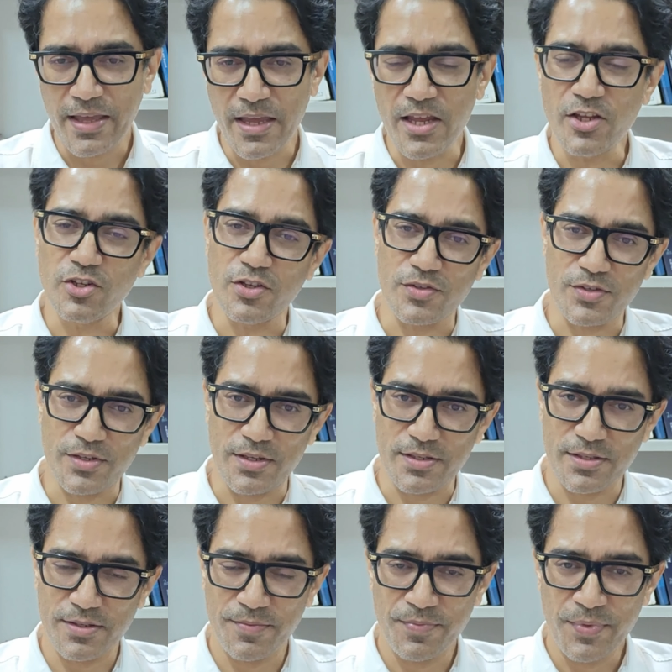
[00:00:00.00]

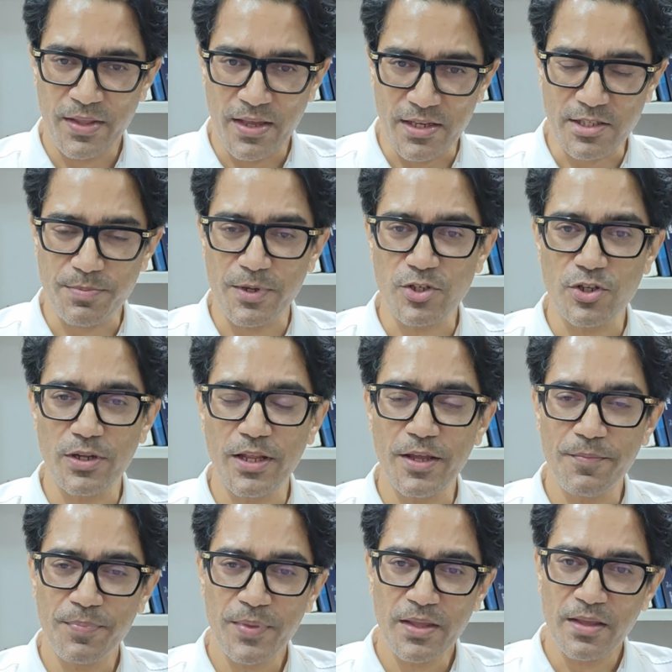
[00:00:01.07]
agencies,
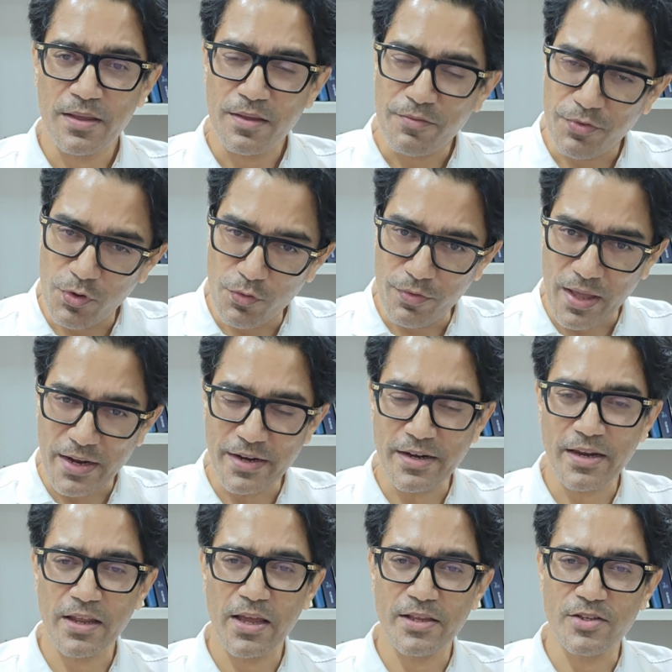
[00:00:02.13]
especially few
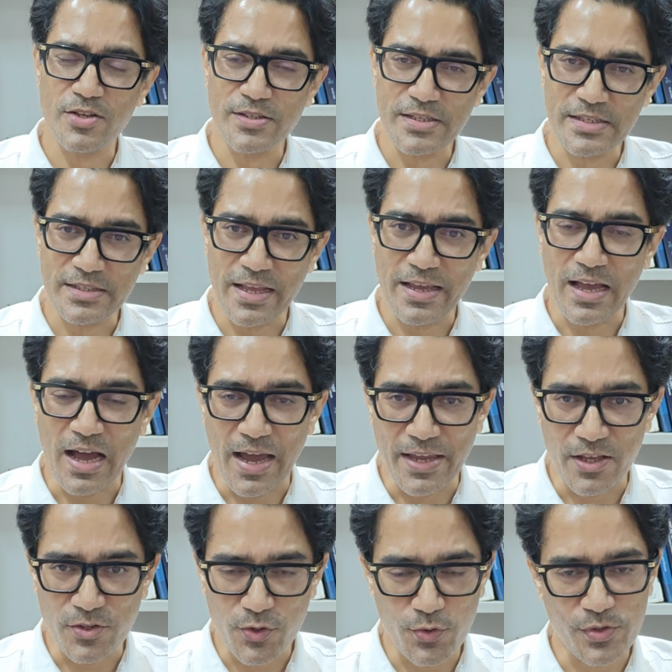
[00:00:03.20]
validating agencies like
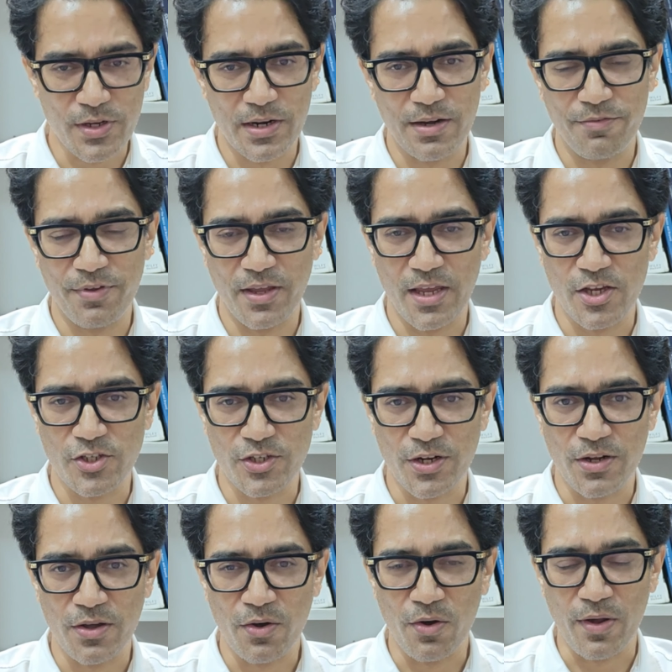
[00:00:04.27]
ISO certification
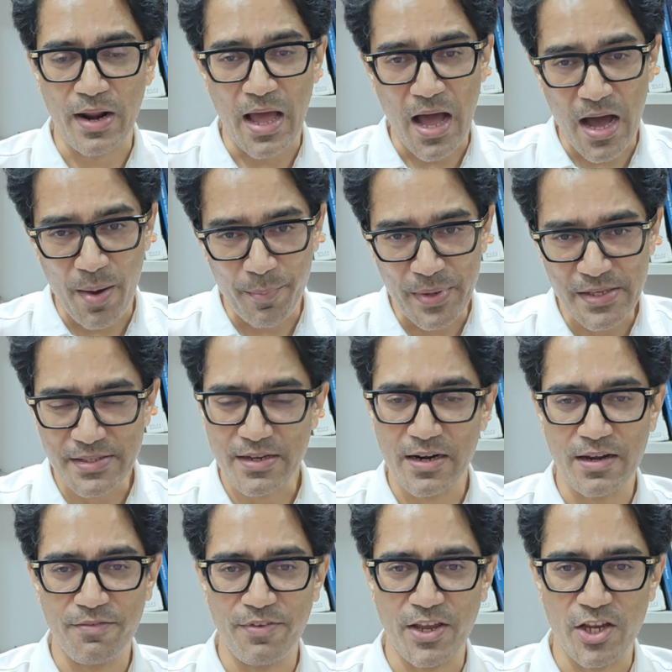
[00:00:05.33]
or AMI
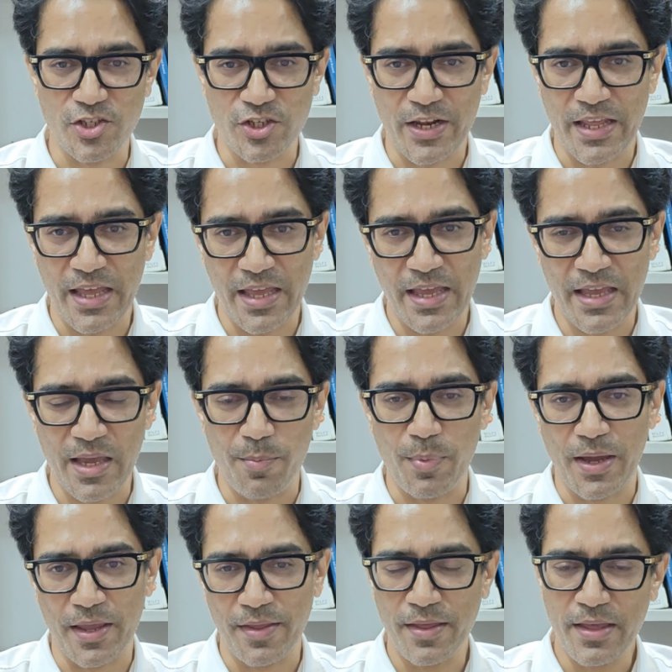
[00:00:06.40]
certification,
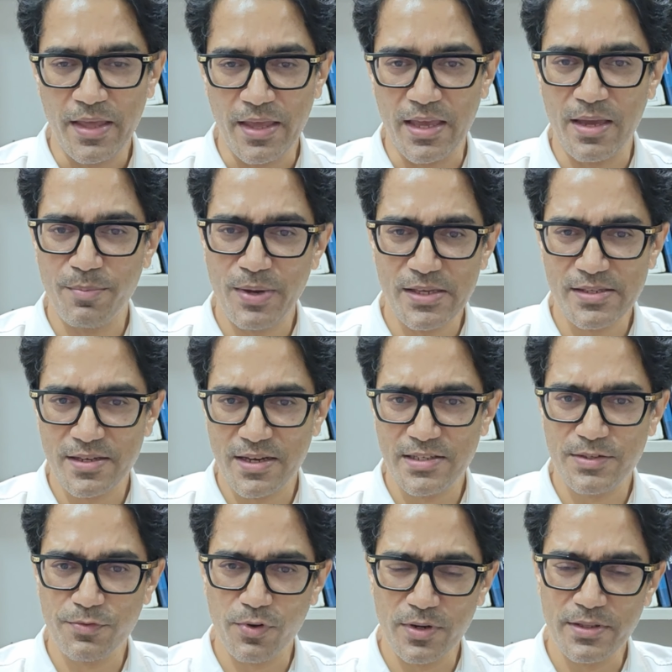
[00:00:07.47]
AAMI. AMI
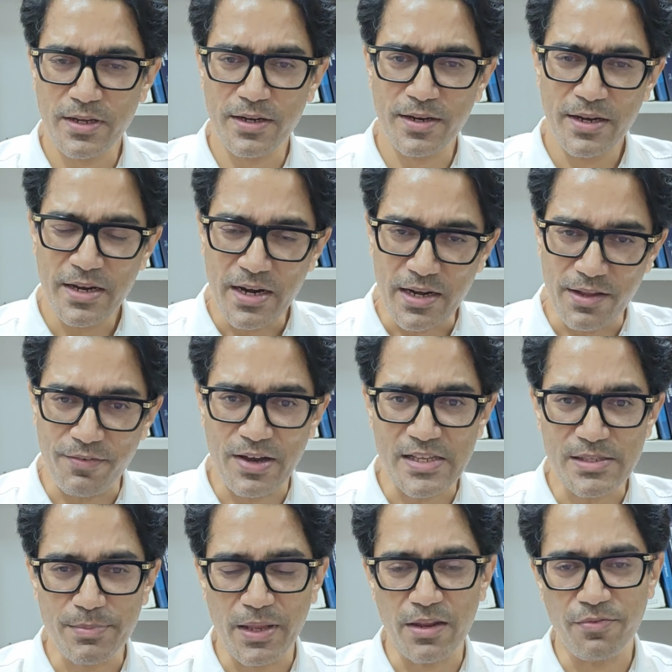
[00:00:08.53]
stands for the
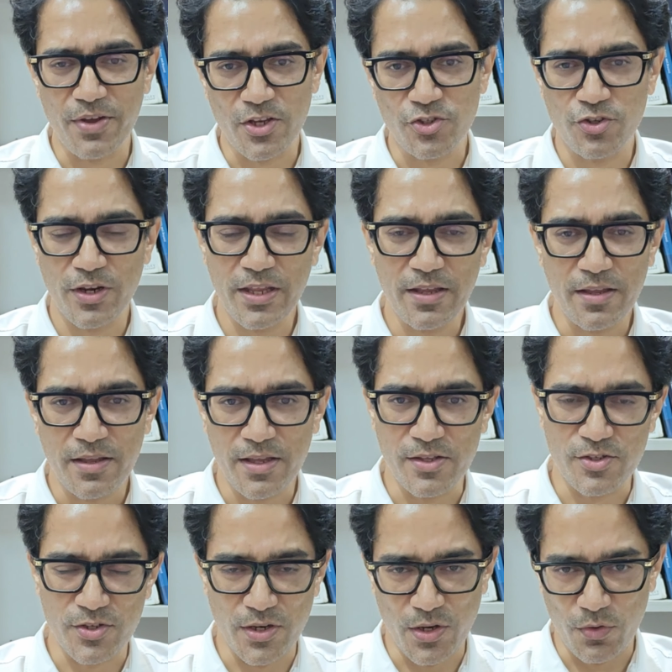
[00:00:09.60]
Device Manufacturing
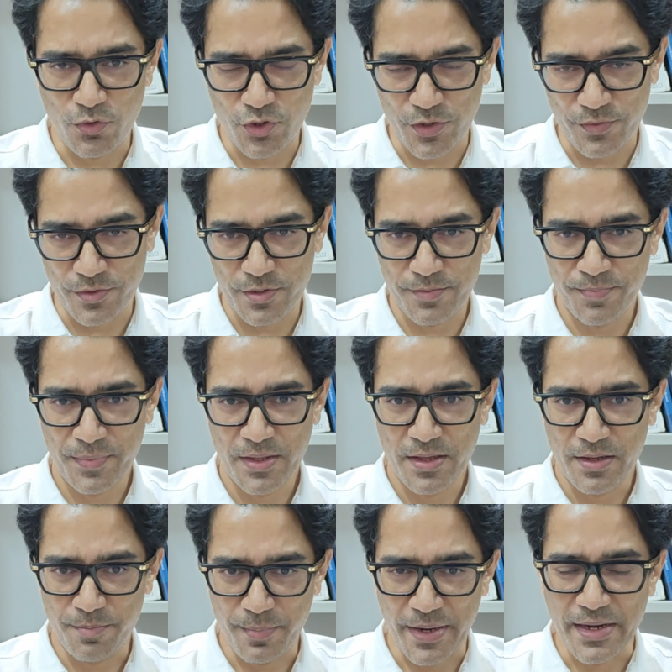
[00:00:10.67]
Institutions,
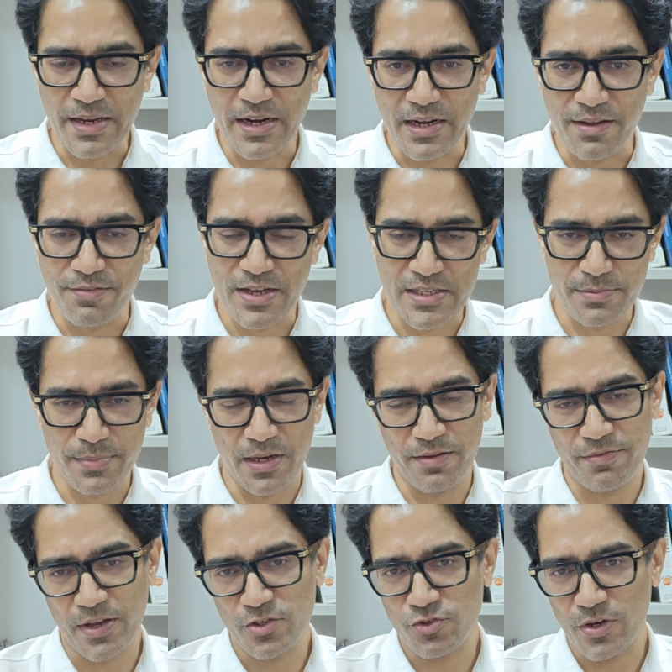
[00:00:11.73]
Medical Device
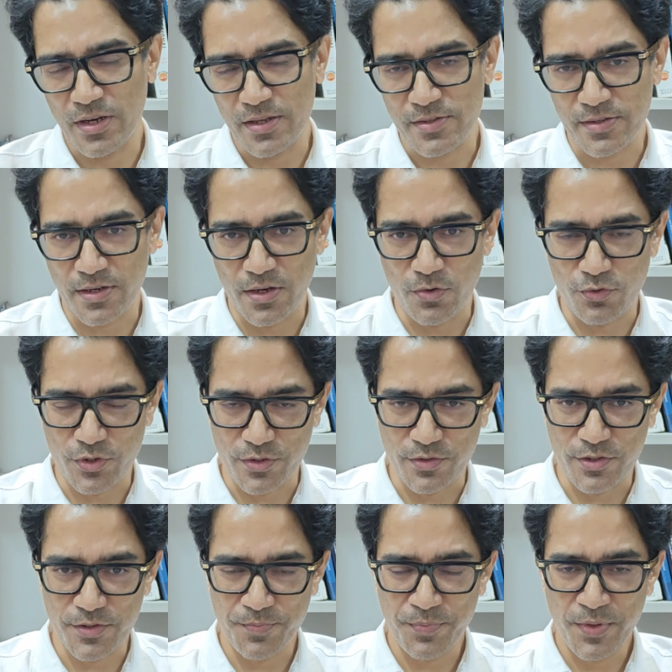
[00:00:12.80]
Manufacturing
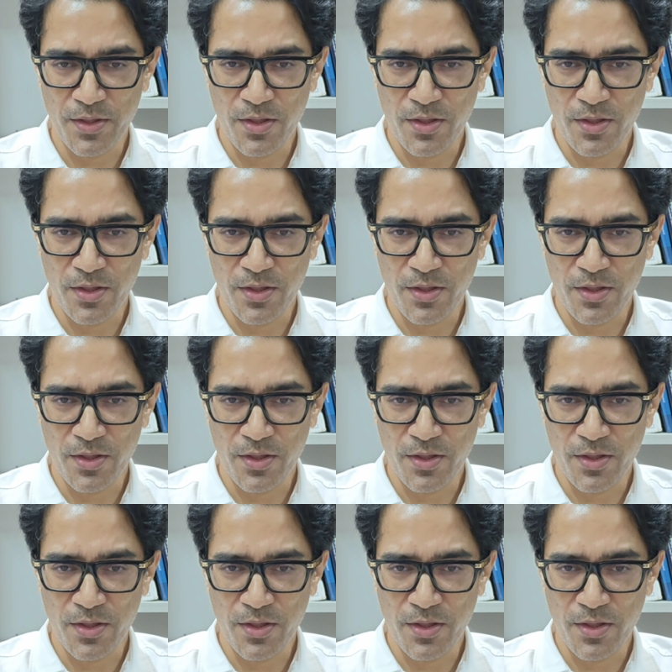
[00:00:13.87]
Institutions,